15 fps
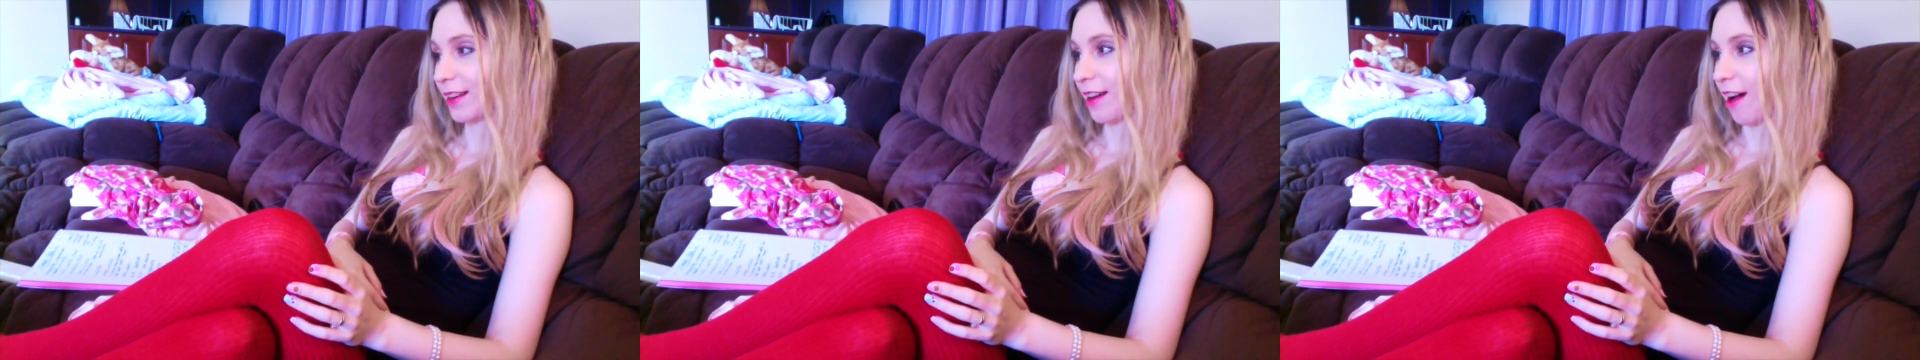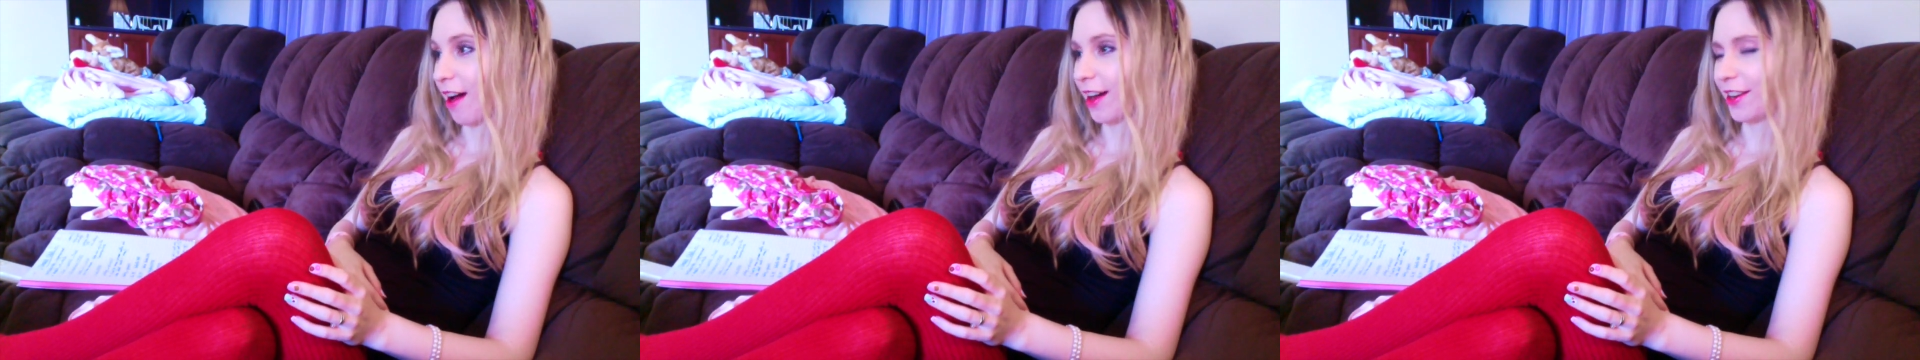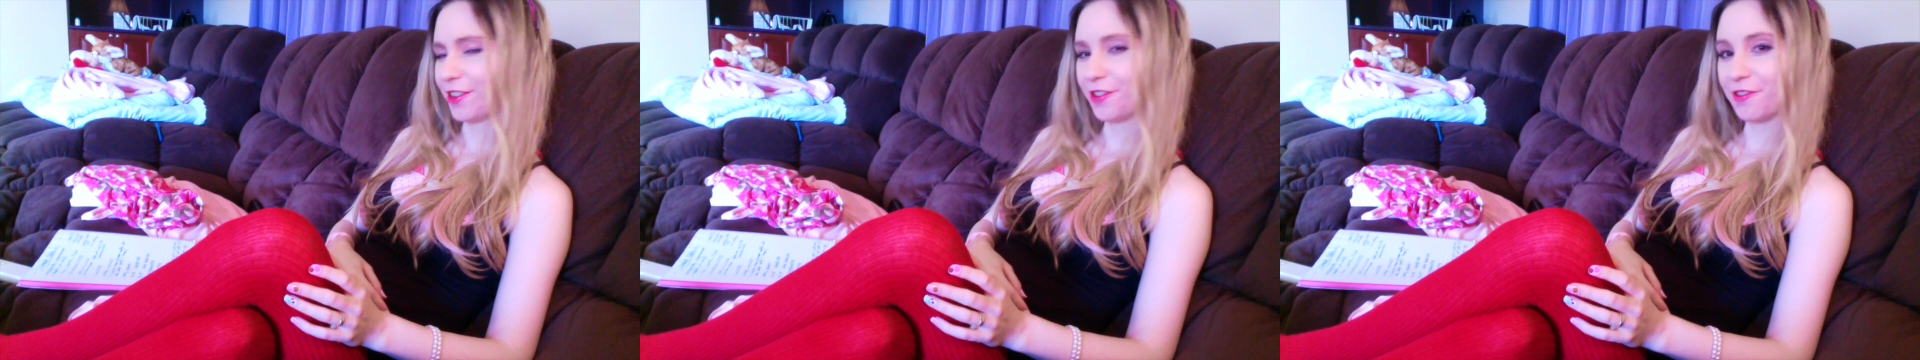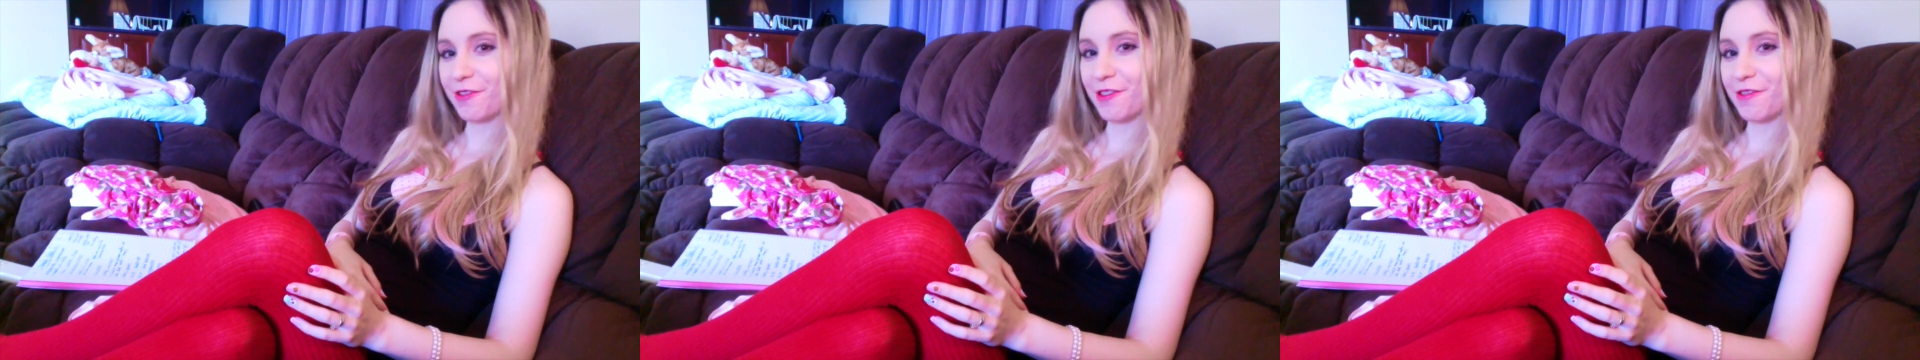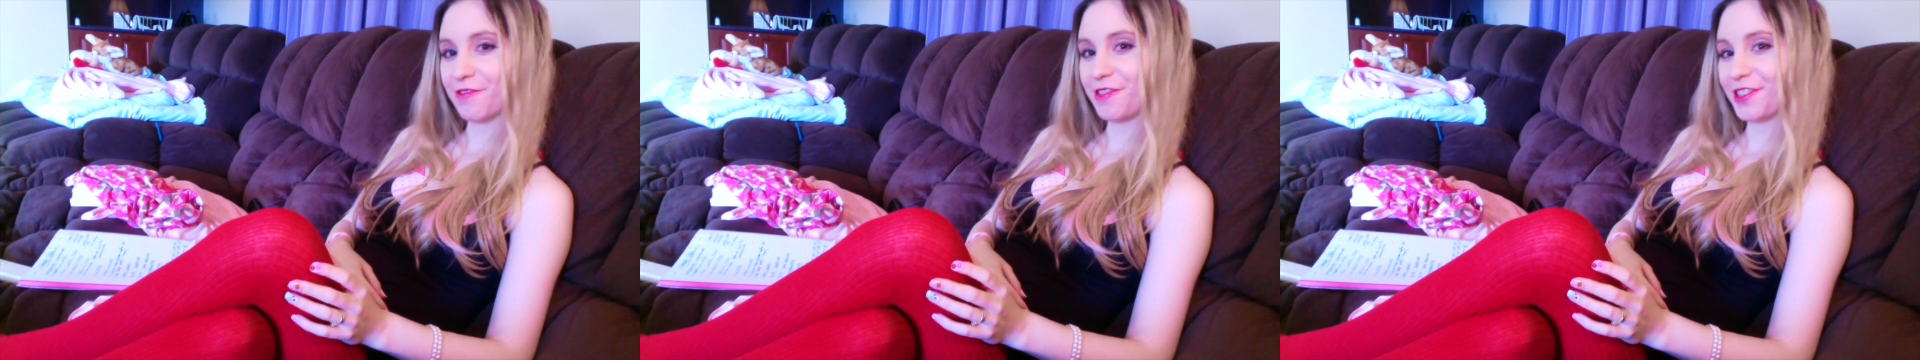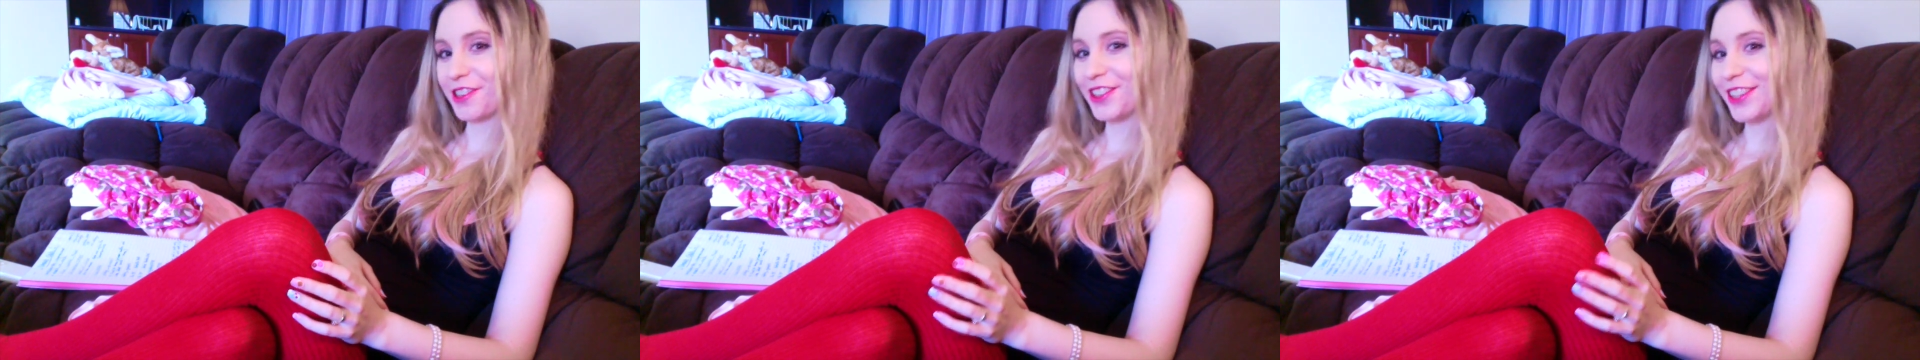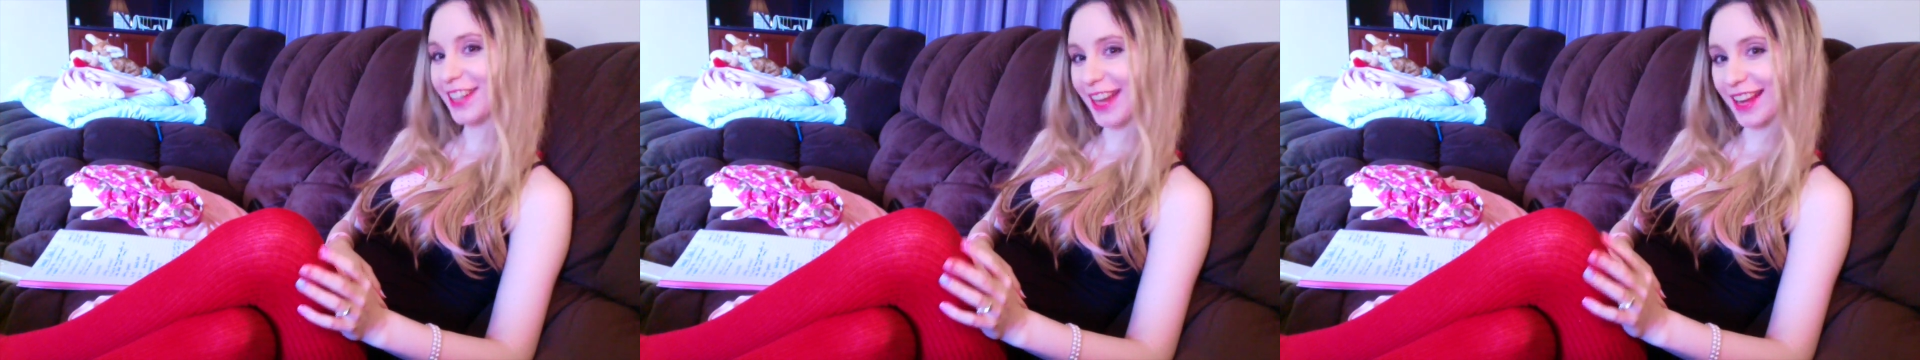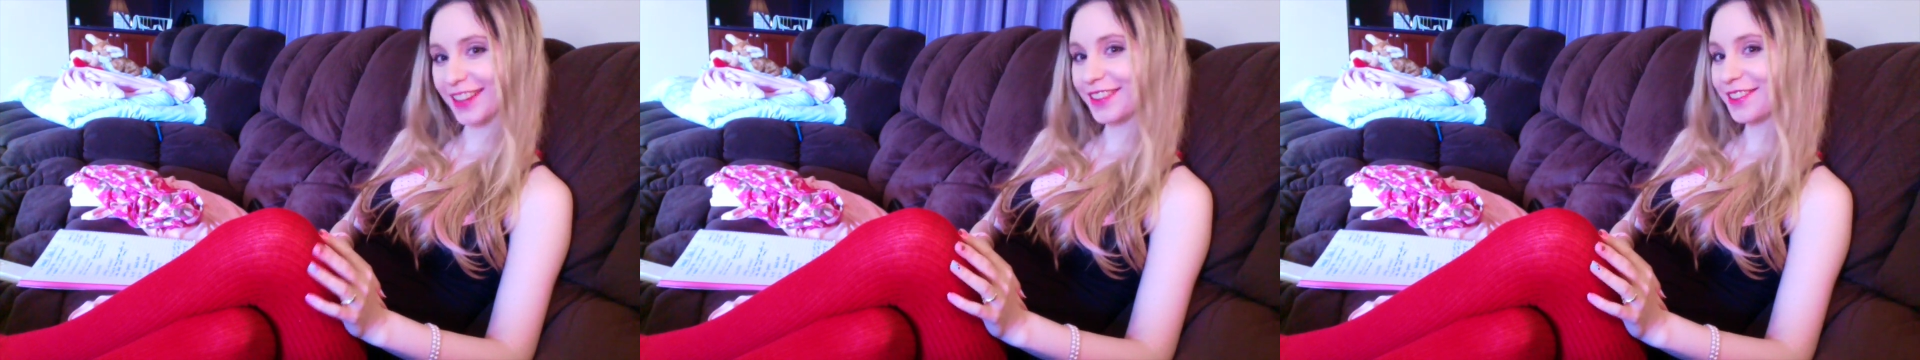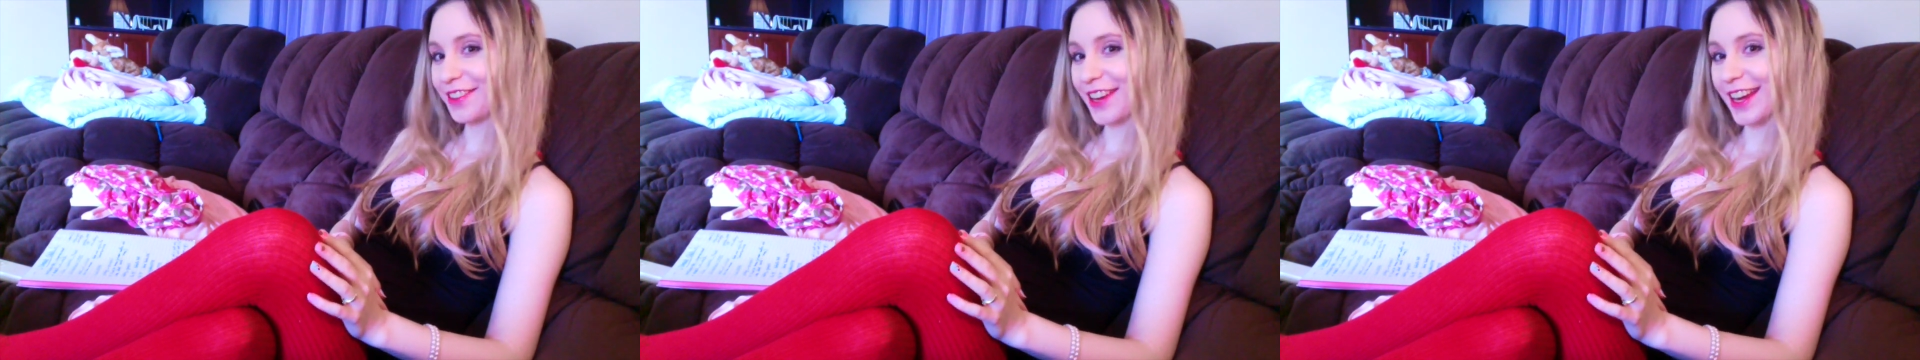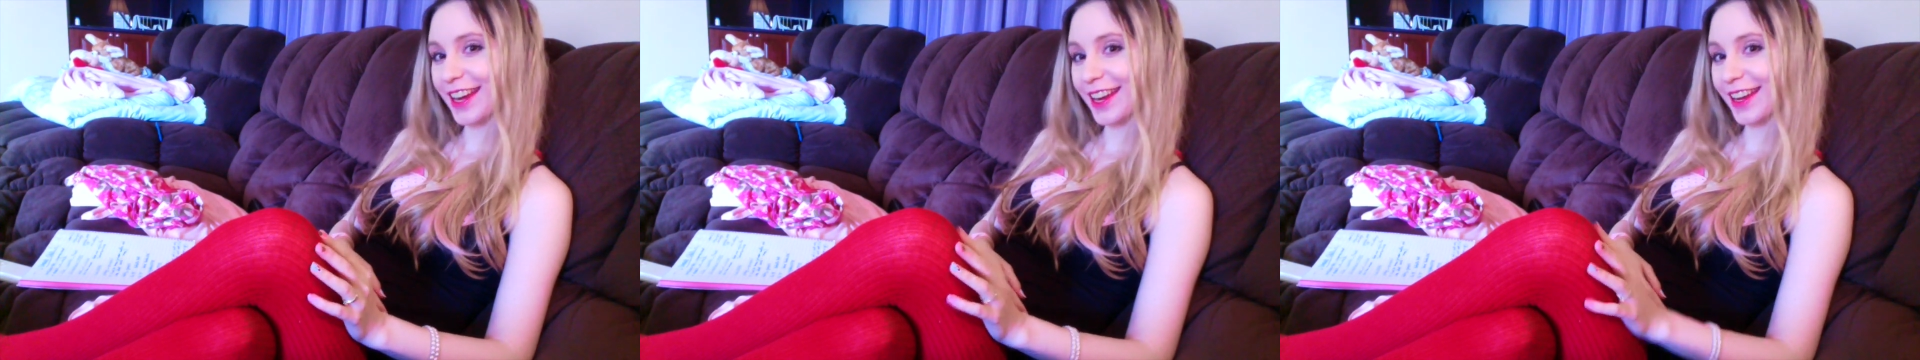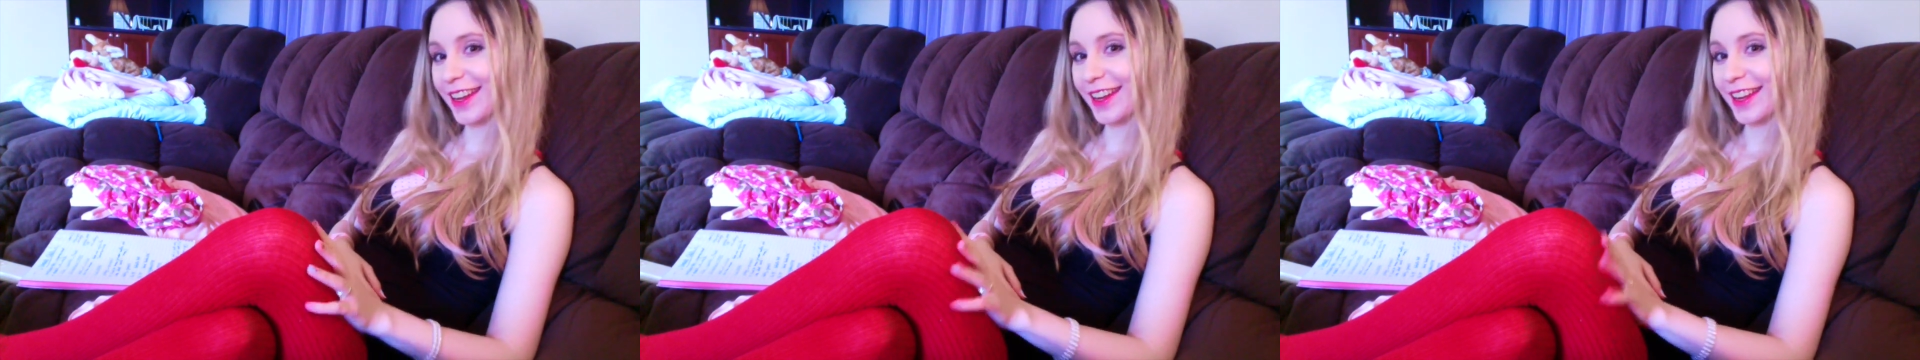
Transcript: I don't know what we'll do next week.